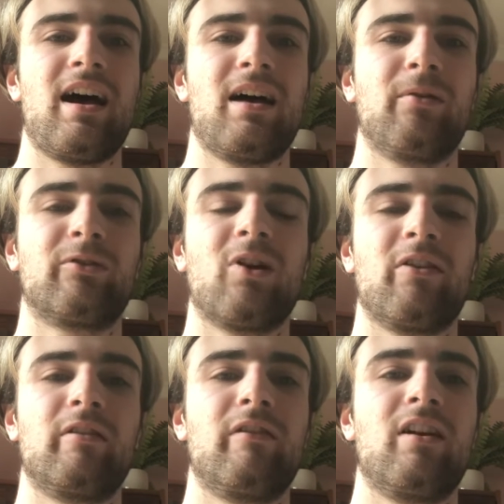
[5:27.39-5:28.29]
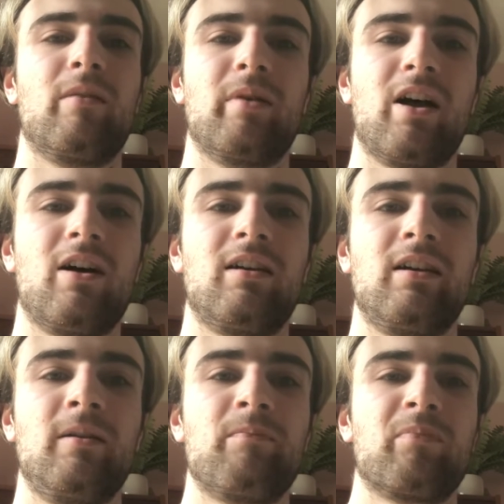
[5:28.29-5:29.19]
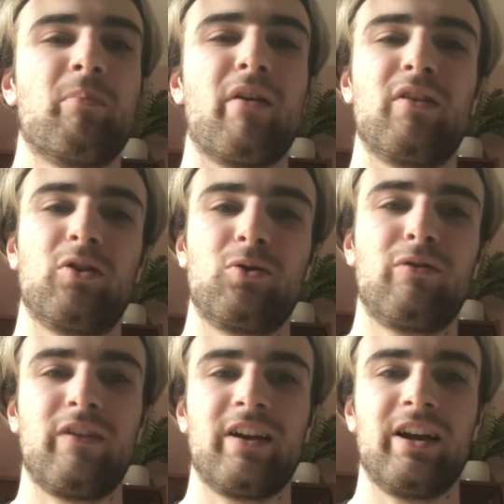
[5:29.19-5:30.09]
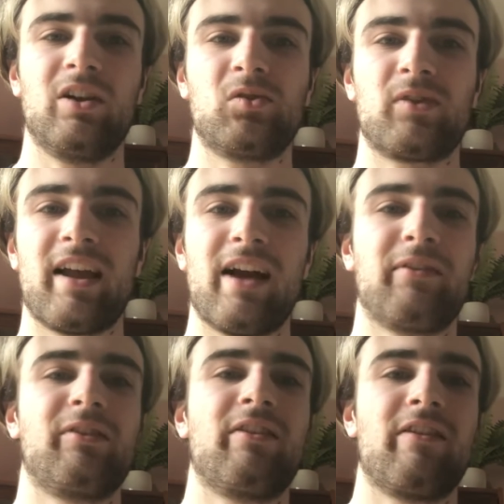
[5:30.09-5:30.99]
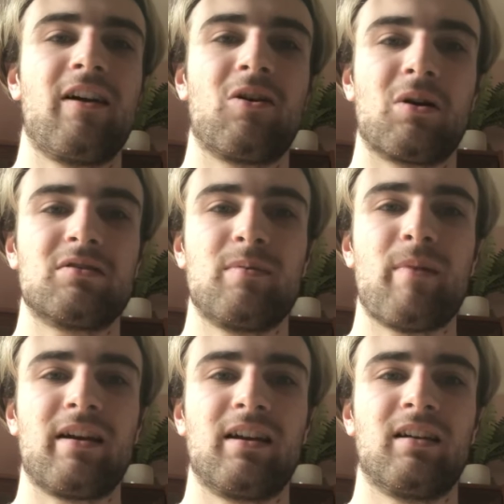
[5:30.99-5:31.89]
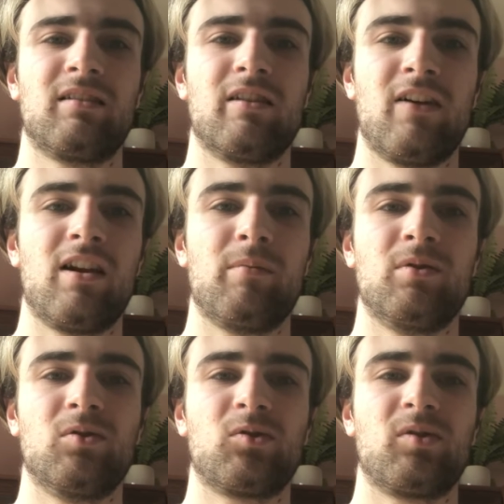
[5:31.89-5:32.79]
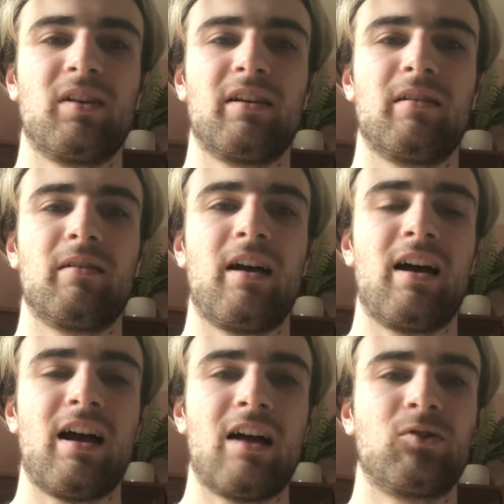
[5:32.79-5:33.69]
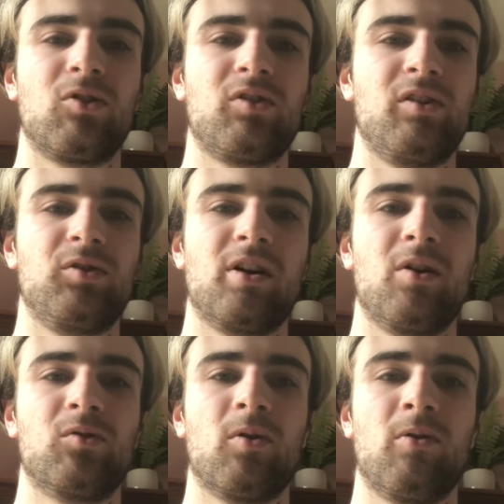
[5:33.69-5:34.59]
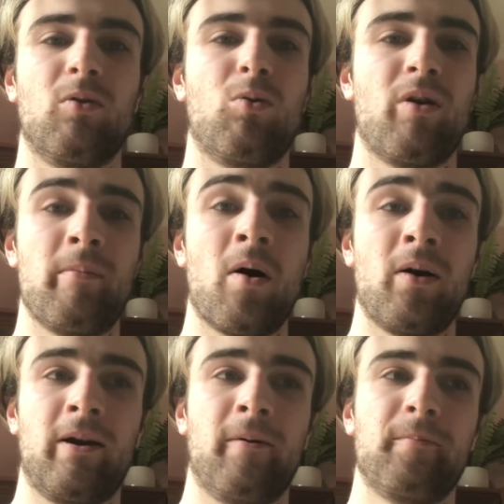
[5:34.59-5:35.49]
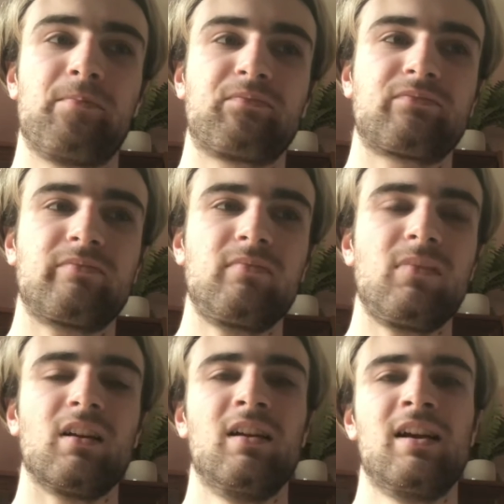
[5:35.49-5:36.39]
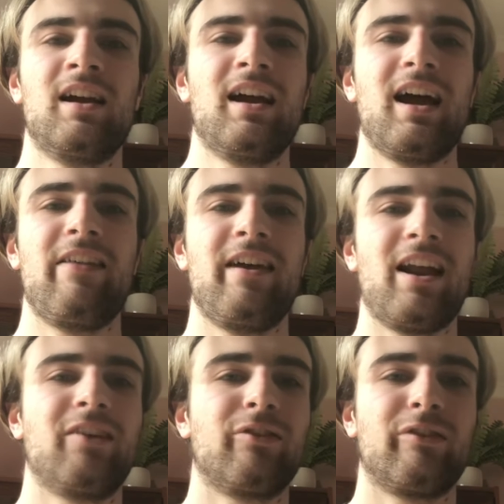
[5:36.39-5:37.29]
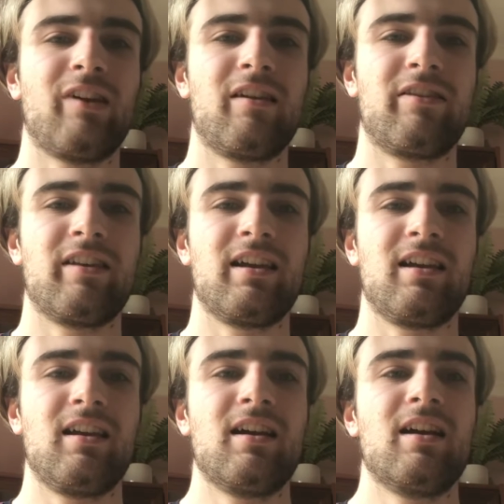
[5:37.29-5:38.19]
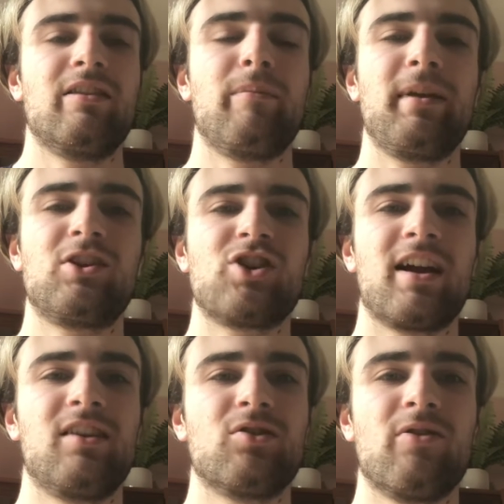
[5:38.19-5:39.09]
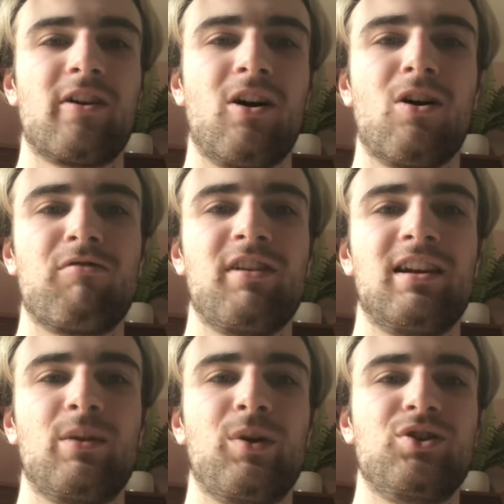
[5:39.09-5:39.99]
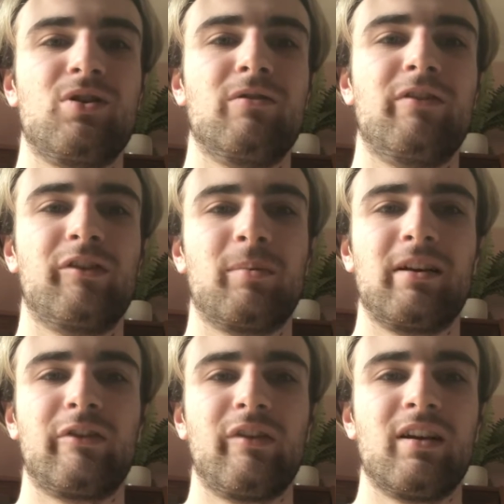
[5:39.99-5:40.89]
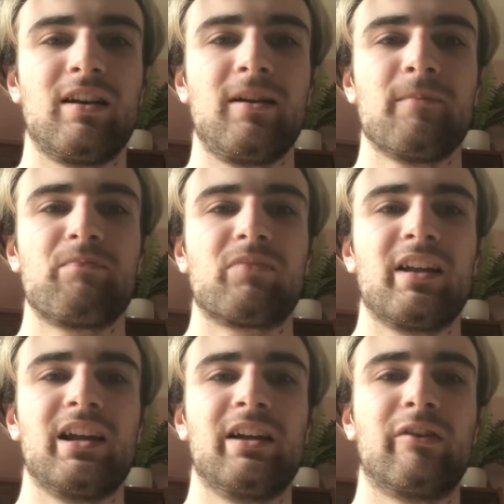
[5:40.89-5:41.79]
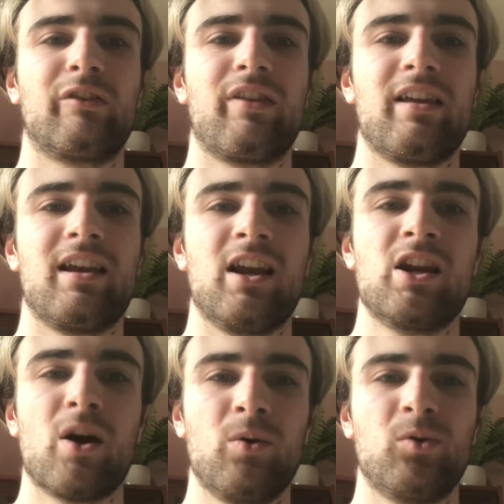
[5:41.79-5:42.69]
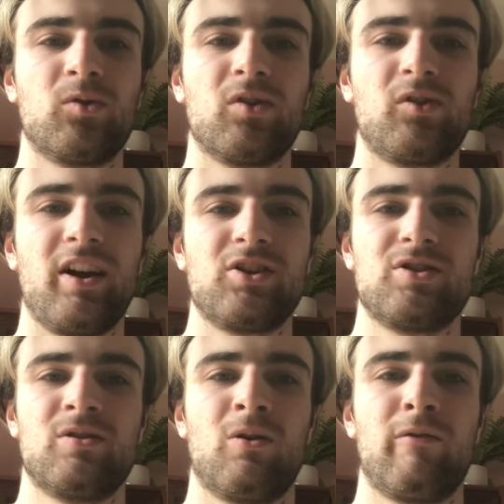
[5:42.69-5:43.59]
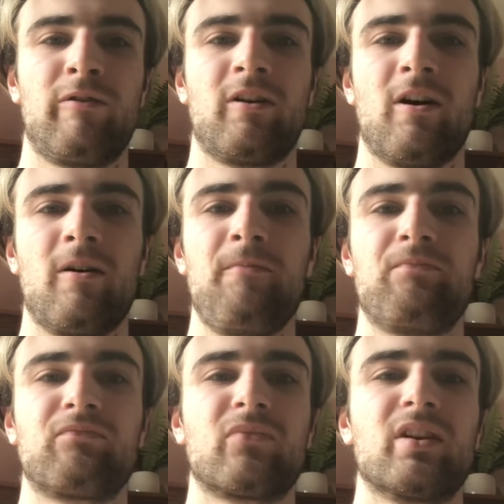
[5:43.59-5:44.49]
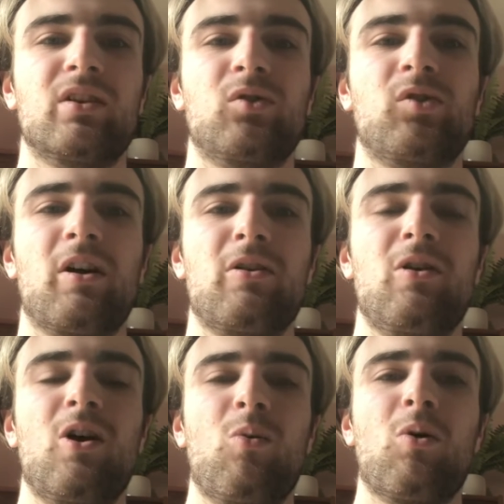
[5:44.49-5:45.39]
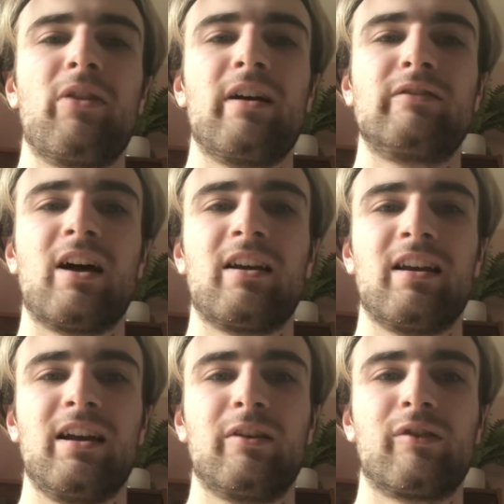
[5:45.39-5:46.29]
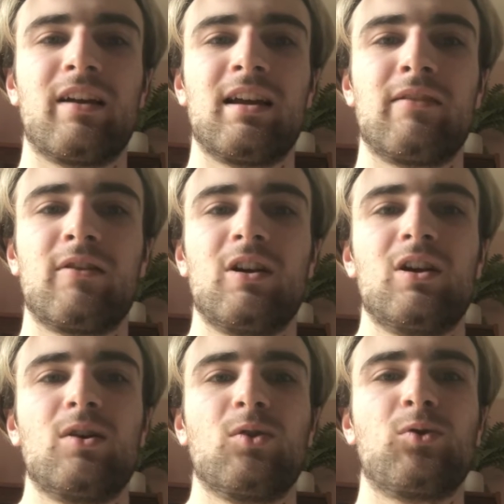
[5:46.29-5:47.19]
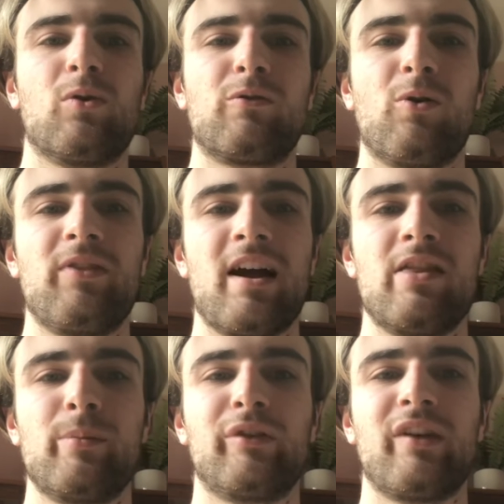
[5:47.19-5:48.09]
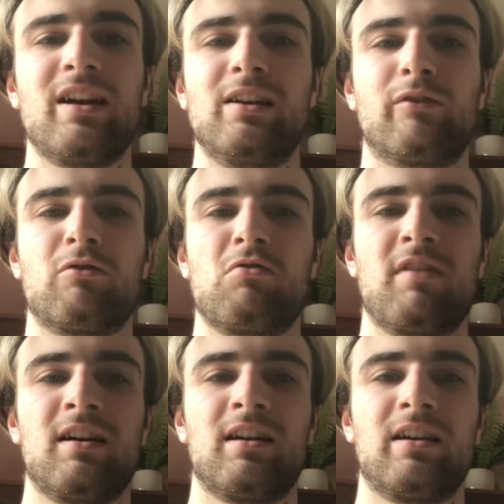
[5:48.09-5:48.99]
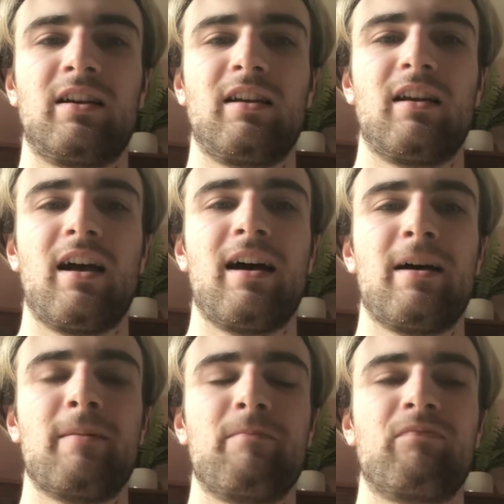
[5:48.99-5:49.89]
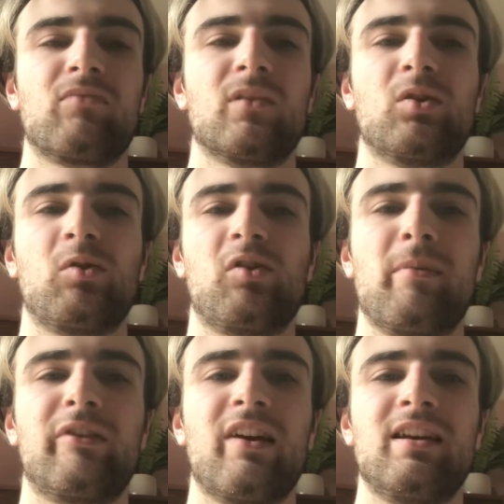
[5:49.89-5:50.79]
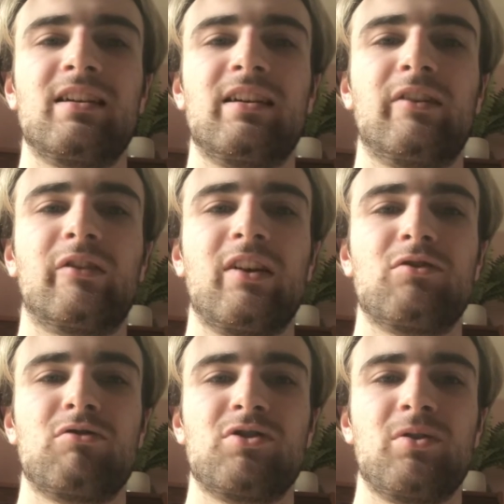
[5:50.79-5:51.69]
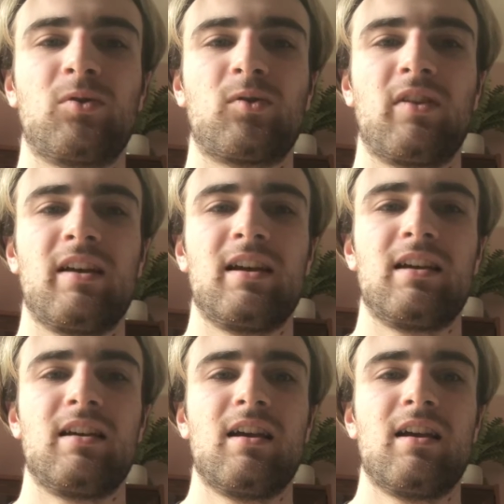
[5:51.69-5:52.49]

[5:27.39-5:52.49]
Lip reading: start the development early. But I think the good thing is they have said that they are going to be making developments as the season goes on, although minor. And then, as I said, the big change on the car really, which you can visibly see, is the nose section of the car. So what they've done is they've sort of gone down the Mercedes route really. So the Mercedes introduced the